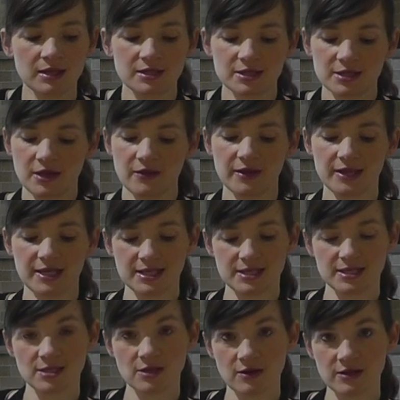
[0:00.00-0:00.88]
so that
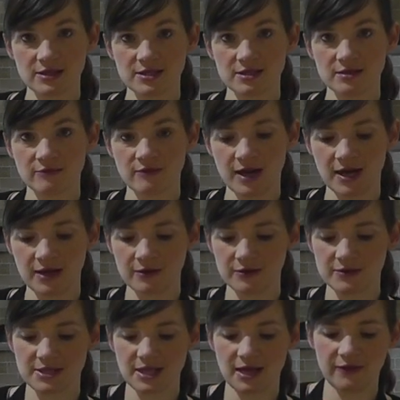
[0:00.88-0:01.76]
it's nice and
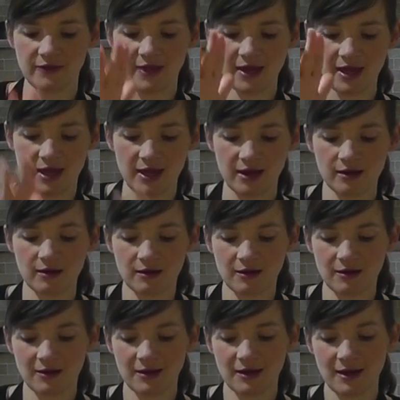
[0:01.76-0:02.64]
round, and then
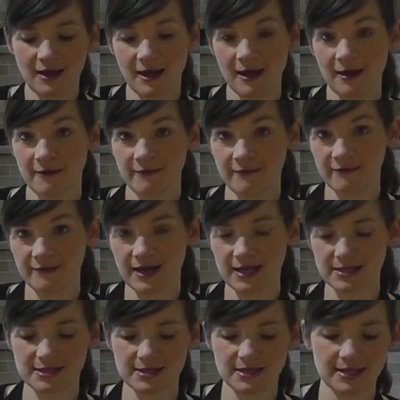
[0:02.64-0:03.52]

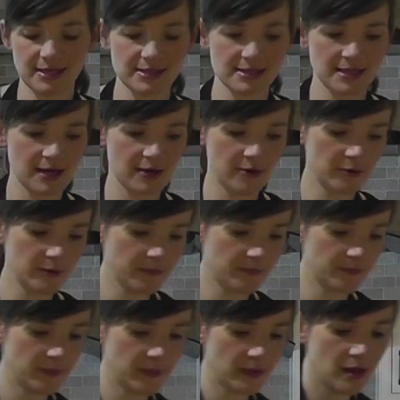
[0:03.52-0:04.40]
flatten it down
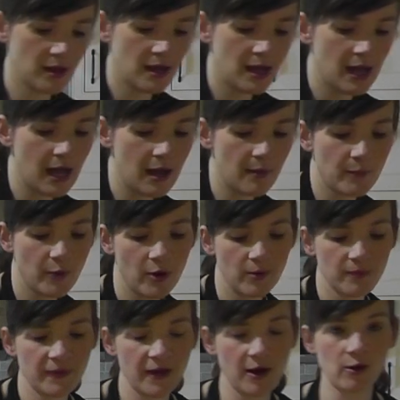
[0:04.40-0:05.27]
and
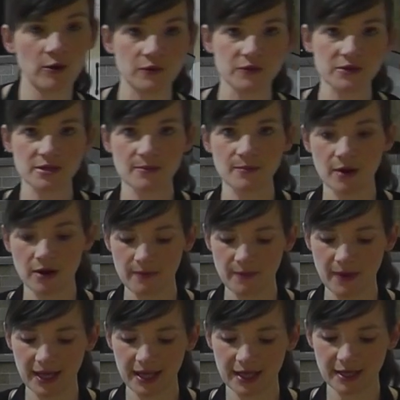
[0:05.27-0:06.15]
pop that onto my
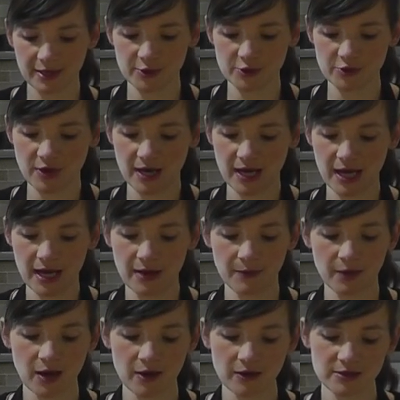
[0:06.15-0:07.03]
baking tray.
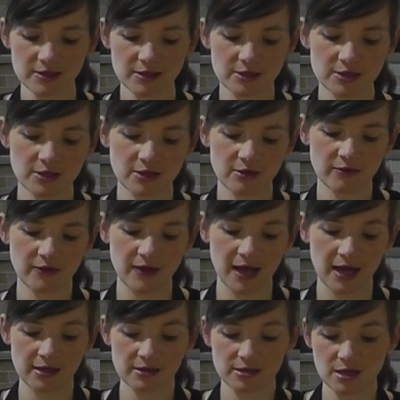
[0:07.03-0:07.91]
I'm going to do
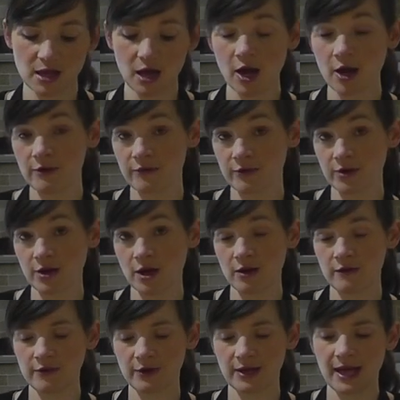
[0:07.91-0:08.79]
that over and
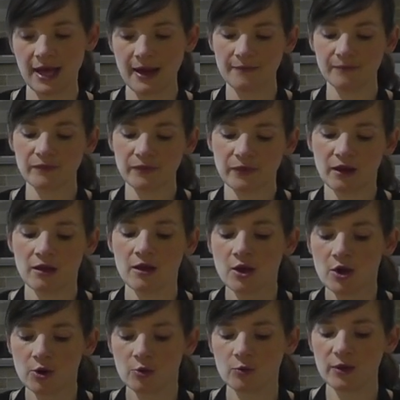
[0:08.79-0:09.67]
over again
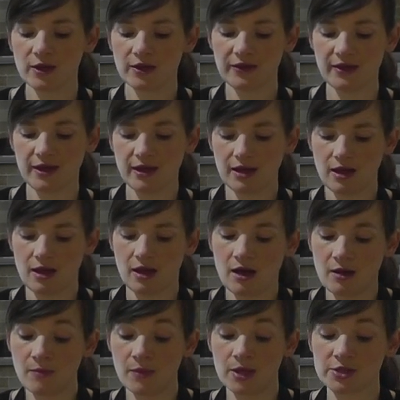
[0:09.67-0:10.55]
with
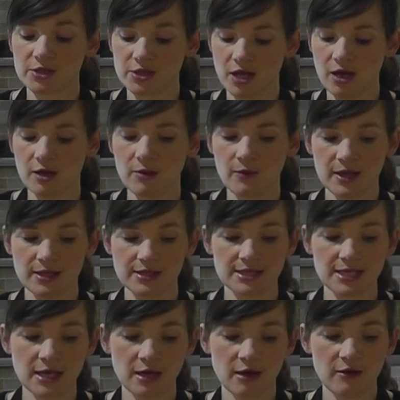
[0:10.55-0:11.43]
my dough
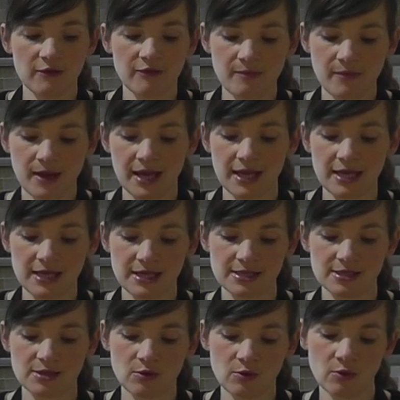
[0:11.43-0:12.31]
until I've
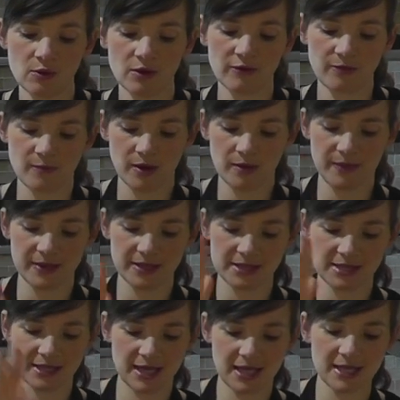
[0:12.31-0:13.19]
made all of my
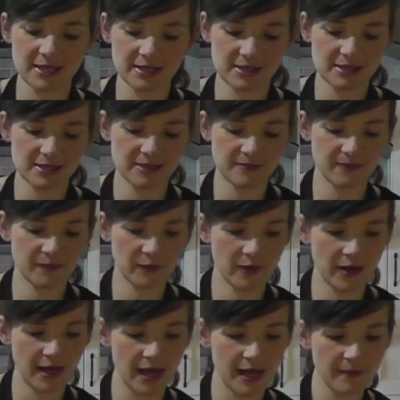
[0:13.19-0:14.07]
biscuits,
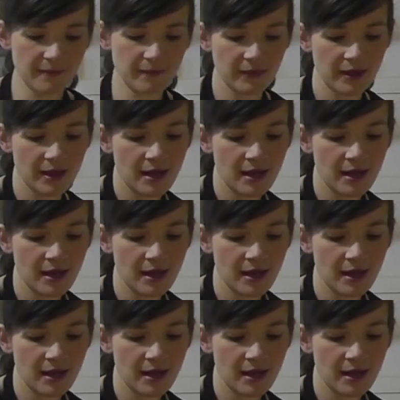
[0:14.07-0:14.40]
okay?